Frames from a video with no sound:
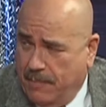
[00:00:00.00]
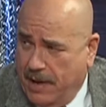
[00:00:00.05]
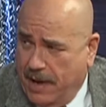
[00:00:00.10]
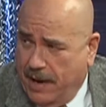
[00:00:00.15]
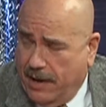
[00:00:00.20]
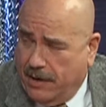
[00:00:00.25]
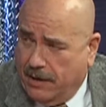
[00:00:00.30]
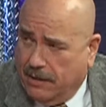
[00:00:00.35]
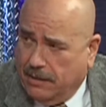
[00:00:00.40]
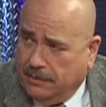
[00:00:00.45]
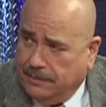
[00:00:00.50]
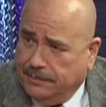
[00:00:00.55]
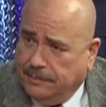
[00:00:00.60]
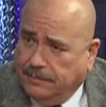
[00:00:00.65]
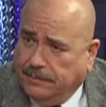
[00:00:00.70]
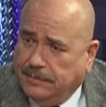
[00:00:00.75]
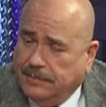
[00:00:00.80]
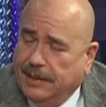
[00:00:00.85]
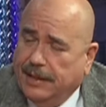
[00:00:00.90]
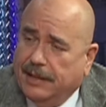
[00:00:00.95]
matter
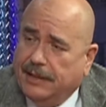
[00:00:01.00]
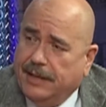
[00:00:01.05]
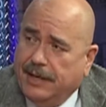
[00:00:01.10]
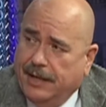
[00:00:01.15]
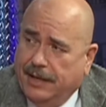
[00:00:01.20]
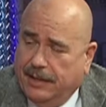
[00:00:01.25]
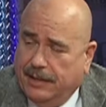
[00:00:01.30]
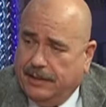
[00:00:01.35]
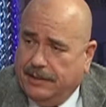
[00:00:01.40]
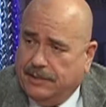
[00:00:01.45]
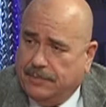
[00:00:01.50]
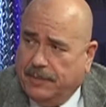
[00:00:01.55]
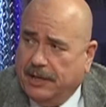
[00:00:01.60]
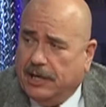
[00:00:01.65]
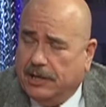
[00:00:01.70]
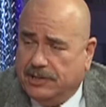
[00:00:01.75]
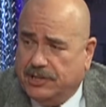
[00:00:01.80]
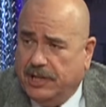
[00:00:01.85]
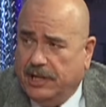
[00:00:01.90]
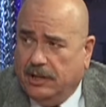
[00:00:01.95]
it is
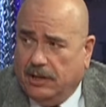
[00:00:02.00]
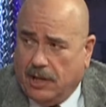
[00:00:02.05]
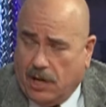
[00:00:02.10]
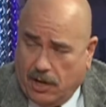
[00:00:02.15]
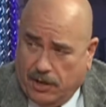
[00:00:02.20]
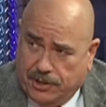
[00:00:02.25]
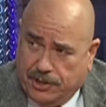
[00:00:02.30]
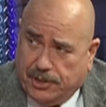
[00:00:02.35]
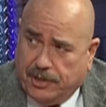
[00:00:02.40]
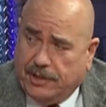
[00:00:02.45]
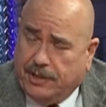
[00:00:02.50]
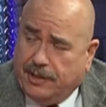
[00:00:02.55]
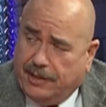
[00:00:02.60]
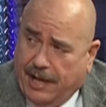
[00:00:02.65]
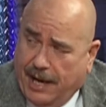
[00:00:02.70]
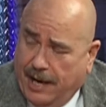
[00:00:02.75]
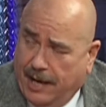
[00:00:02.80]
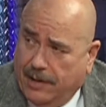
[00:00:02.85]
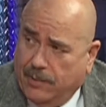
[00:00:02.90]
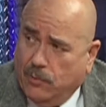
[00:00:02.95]
because the larger
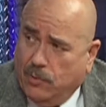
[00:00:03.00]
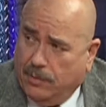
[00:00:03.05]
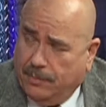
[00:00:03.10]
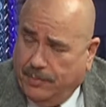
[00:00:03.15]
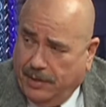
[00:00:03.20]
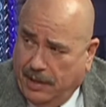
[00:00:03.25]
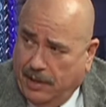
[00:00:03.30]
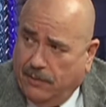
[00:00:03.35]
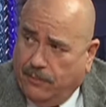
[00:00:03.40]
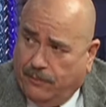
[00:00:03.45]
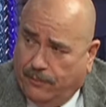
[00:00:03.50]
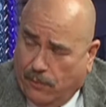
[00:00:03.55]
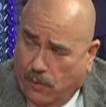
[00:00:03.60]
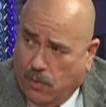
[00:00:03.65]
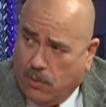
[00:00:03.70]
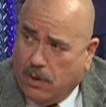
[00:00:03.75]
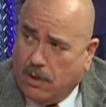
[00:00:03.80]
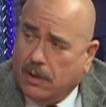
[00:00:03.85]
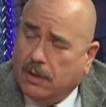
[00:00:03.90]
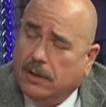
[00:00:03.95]
can will be
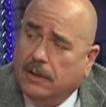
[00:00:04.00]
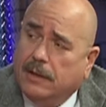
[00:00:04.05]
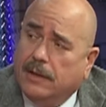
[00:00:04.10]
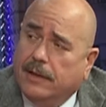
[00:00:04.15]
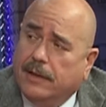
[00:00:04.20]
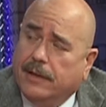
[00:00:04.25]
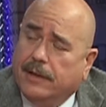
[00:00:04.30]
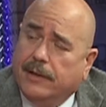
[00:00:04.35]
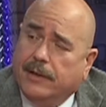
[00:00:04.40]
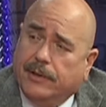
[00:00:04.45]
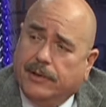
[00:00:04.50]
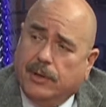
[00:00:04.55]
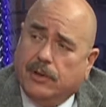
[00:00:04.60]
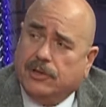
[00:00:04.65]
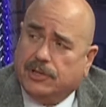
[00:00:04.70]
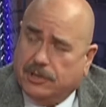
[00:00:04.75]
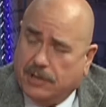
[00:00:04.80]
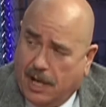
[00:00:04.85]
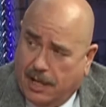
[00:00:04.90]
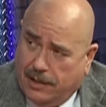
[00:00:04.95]
for your
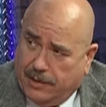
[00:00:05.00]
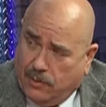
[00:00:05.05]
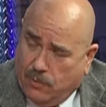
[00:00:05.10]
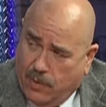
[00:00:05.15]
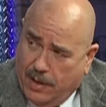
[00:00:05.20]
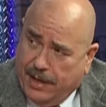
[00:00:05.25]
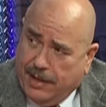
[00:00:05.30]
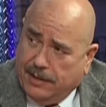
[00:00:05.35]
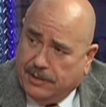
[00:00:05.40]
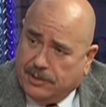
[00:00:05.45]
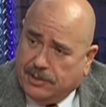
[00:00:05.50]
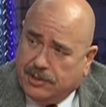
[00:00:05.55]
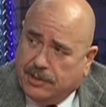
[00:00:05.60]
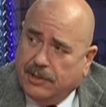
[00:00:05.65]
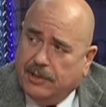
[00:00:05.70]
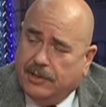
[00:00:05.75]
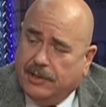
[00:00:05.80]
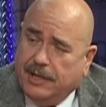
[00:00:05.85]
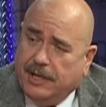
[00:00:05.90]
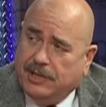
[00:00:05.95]
solid waste,
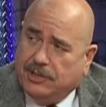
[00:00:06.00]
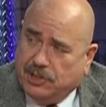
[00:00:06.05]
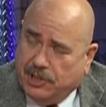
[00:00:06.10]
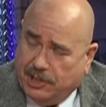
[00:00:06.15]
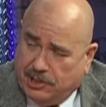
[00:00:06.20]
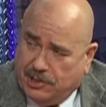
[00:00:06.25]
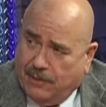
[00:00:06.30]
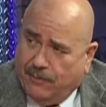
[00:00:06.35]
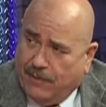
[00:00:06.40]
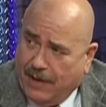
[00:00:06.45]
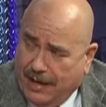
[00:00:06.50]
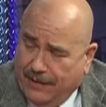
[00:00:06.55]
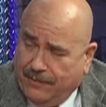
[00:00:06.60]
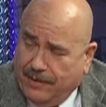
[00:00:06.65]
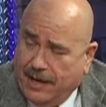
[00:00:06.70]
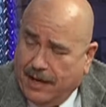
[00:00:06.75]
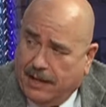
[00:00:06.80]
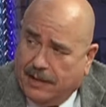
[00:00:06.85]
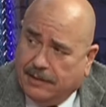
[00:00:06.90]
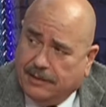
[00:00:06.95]
the 65
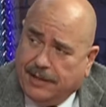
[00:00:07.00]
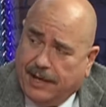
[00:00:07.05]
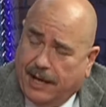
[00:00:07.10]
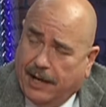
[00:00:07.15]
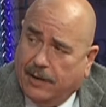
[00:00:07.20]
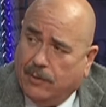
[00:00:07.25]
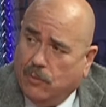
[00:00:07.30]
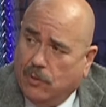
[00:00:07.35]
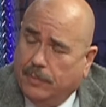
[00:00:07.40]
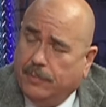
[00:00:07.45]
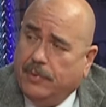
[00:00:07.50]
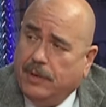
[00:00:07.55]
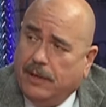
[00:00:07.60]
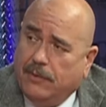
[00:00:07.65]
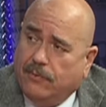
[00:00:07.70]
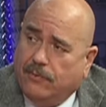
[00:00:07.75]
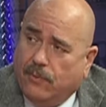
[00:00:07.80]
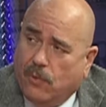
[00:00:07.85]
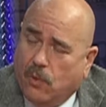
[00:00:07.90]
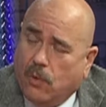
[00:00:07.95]
gallon can will be
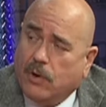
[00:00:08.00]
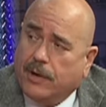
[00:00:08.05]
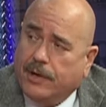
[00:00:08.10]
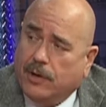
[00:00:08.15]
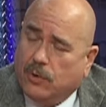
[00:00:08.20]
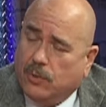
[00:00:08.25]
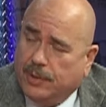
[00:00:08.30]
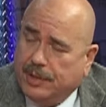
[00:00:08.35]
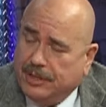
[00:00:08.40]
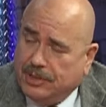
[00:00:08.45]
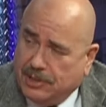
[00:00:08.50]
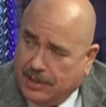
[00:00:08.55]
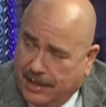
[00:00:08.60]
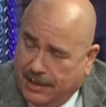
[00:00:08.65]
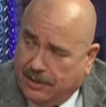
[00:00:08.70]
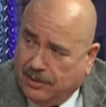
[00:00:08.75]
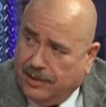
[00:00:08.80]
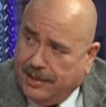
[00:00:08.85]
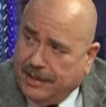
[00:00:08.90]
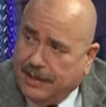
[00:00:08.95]
for your
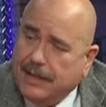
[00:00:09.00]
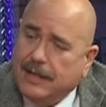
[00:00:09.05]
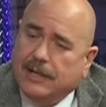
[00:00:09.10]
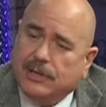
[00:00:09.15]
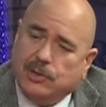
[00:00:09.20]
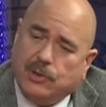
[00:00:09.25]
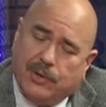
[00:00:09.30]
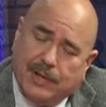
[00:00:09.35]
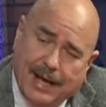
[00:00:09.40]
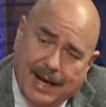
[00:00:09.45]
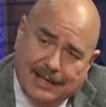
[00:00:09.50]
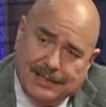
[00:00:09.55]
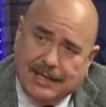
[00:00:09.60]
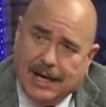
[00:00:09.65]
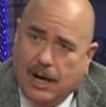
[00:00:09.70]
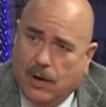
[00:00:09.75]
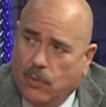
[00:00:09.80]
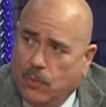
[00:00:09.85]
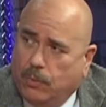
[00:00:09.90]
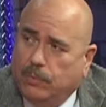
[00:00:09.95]
recycling. Okay. So that's
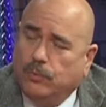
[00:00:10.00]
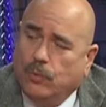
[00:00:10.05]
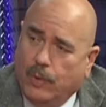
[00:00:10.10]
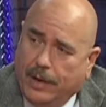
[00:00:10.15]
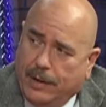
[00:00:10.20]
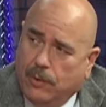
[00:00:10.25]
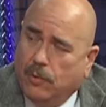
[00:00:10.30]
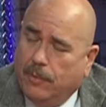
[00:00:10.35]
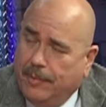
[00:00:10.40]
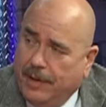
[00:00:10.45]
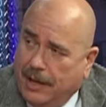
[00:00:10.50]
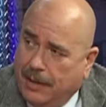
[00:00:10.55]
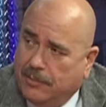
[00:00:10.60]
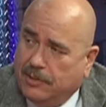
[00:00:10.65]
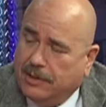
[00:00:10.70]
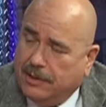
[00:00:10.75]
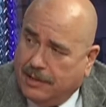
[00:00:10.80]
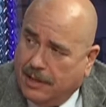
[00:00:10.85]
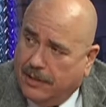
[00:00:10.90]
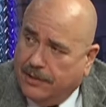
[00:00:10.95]
how we will be able
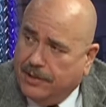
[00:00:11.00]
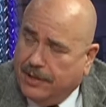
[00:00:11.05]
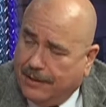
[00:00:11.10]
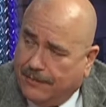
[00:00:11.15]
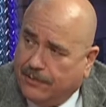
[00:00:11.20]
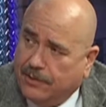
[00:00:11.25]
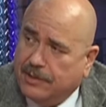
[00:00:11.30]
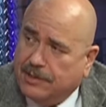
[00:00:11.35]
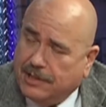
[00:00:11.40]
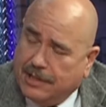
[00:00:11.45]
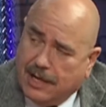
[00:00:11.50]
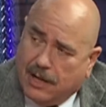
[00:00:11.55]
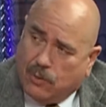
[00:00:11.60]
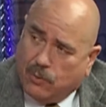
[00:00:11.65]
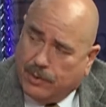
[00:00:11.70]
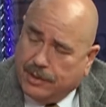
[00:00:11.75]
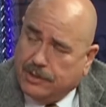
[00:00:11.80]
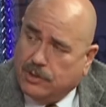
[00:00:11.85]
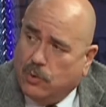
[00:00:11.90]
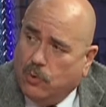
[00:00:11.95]
to tell the difference and how
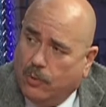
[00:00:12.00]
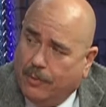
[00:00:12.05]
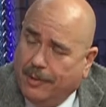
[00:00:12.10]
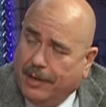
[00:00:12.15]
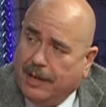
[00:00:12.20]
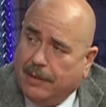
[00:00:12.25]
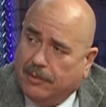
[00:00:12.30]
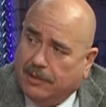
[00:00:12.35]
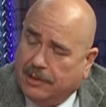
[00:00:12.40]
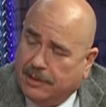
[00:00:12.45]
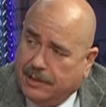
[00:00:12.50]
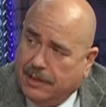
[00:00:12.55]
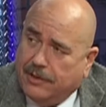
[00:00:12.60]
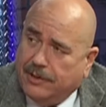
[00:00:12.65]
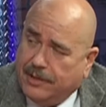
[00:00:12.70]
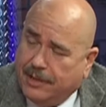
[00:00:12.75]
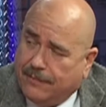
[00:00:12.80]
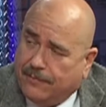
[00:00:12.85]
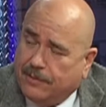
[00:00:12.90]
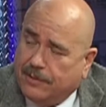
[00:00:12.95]
Rizzo will be able to tell the
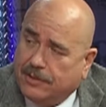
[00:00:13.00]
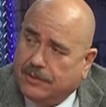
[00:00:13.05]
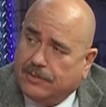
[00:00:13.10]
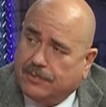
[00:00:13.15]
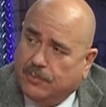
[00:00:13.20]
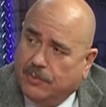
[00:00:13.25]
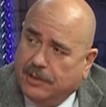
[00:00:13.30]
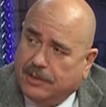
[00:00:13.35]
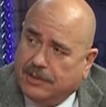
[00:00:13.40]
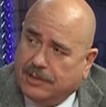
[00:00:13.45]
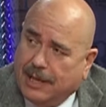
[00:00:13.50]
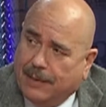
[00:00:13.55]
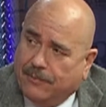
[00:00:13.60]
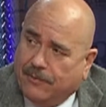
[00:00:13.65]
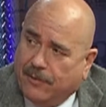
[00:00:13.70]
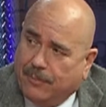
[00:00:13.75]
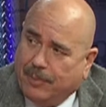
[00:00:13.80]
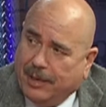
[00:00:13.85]
difference. It's, an, it's a